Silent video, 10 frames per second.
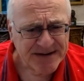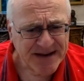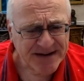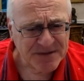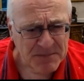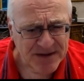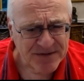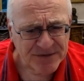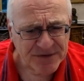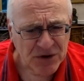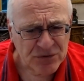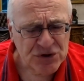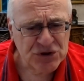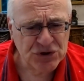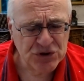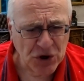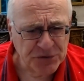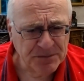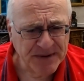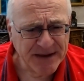Dexamethasone should
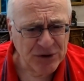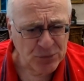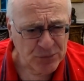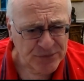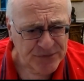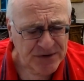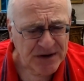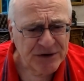not be used,